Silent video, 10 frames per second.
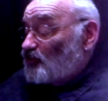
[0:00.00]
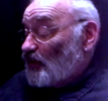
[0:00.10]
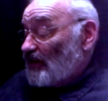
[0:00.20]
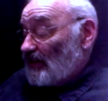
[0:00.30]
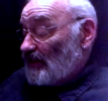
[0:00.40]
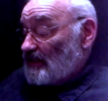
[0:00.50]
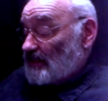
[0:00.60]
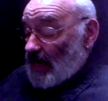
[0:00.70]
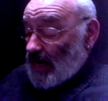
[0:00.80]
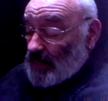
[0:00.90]
twinkle in
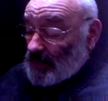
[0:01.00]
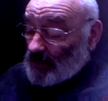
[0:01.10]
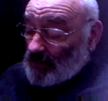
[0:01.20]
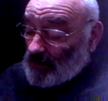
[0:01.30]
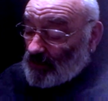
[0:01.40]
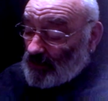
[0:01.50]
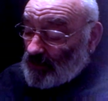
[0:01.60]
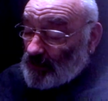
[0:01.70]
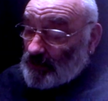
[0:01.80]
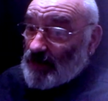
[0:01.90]
his eye,
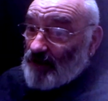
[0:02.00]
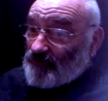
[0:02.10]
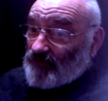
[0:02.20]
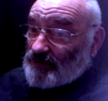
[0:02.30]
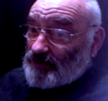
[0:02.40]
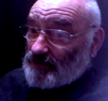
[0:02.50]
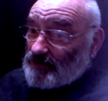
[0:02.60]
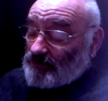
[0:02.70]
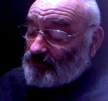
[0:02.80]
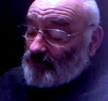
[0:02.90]
Sam
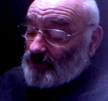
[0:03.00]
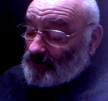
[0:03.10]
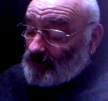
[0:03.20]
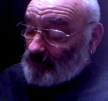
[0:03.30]
finishes his drink.